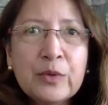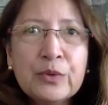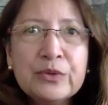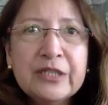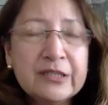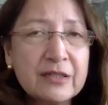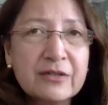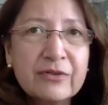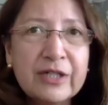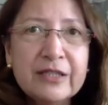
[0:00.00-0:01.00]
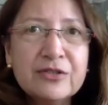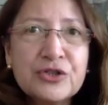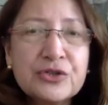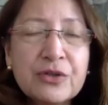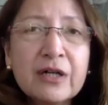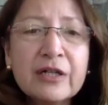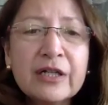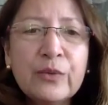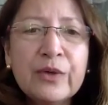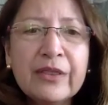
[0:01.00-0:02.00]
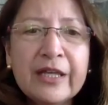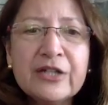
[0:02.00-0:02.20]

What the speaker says: who disagreed strongly with